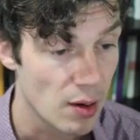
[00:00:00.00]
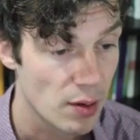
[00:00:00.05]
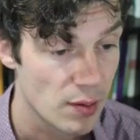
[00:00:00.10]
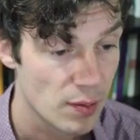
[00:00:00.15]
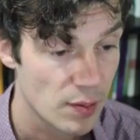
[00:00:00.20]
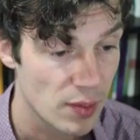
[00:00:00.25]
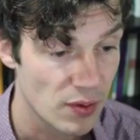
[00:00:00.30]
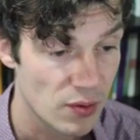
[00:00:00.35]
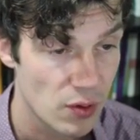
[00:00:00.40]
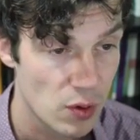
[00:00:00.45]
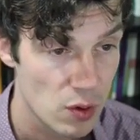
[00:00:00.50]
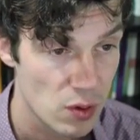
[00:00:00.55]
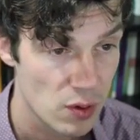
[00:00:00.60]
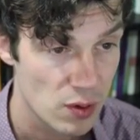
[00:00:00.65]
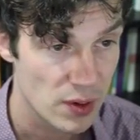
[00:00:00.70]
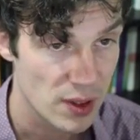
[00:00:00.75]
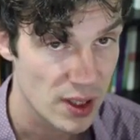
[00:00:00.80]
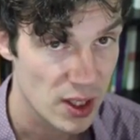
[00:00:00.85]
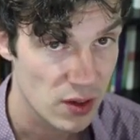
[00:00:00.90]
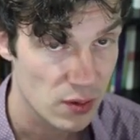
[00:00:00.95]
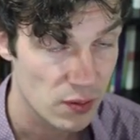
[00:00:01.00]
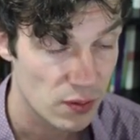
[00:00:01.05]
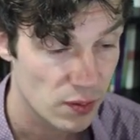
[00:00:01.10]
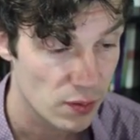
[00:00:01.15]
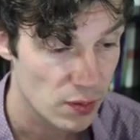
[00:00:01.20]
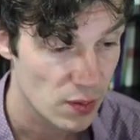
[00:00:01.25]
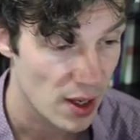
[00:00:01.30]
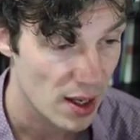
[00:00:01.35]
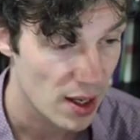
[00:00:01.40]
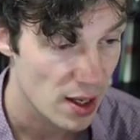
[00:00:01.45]
before in the other
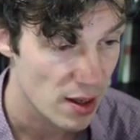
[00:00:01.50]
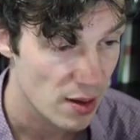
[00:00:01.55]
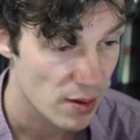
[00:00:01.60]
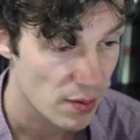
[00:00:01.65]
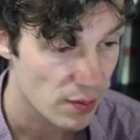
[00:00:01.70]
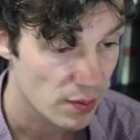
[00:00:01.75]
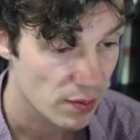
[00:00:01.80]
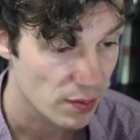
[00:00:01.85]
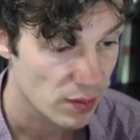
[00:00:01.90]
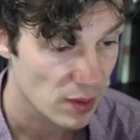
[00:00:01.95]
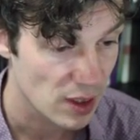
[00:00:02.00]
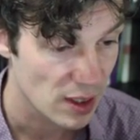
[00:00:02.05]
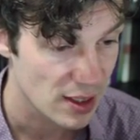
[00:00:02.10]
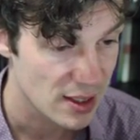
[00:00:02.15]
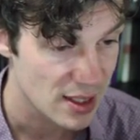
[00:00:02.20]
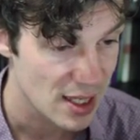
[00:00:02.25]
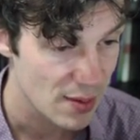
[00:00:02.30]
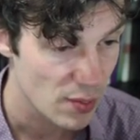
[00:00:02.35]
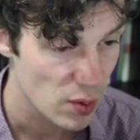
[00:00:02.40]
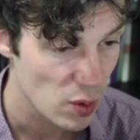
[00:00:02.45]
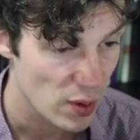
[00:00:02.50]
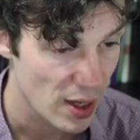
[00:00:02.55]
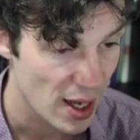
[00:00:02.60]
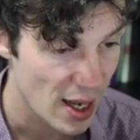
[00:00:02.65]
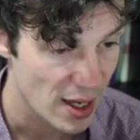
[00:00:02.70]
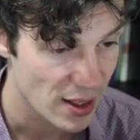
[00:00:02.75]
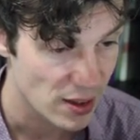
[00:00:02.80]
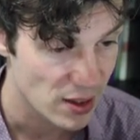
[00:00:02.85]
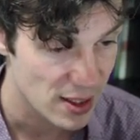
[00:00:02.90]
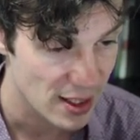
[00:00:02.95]
example, we
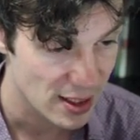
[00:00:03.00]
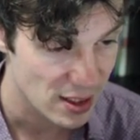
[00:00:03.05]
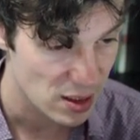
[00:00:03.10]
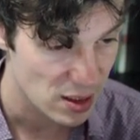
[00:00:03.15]
had text